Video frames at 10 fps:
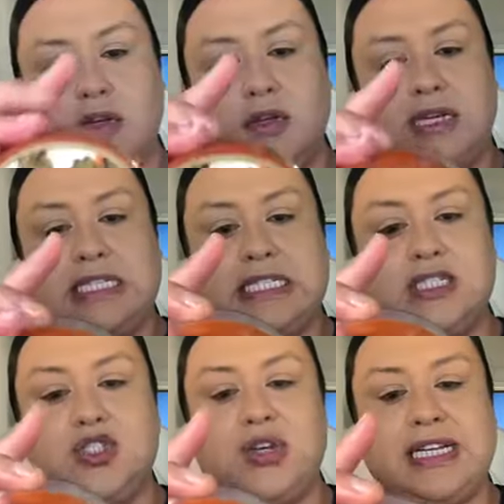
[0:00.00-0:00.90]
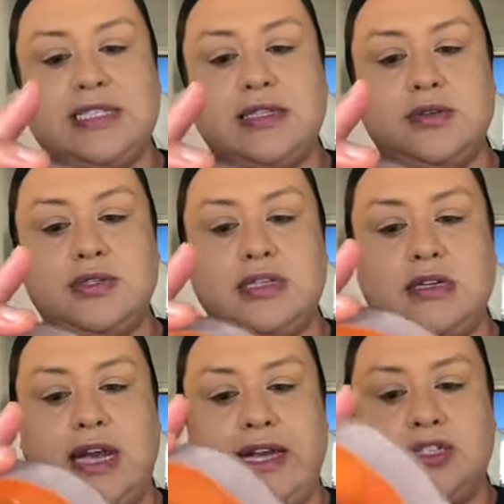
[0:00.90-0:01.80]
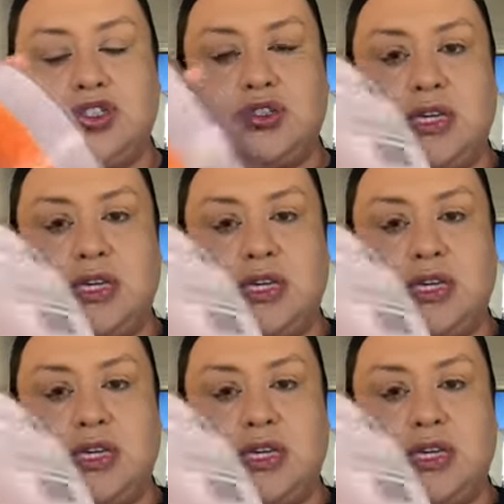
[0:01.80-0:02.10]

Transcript: it says translucent extra